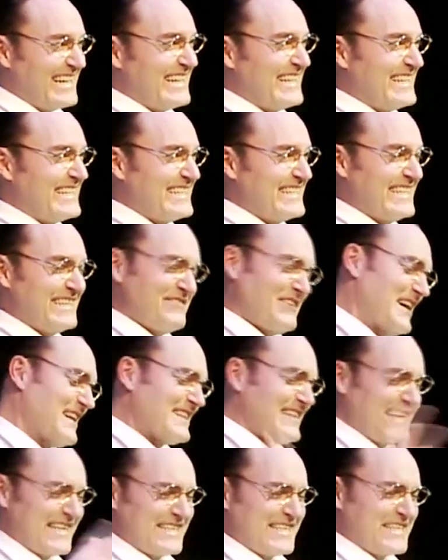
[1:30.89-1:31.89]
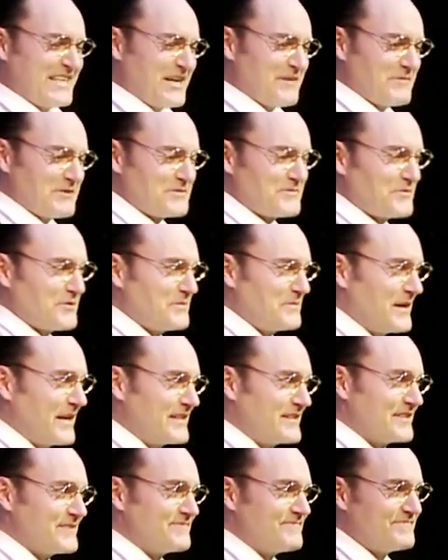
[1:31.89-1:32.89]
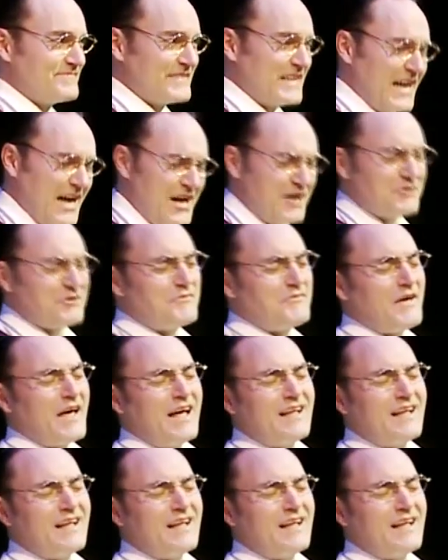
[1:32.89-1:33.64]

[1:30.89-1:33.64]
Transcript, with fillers: if we hit the marks that I expected the uh, play to do.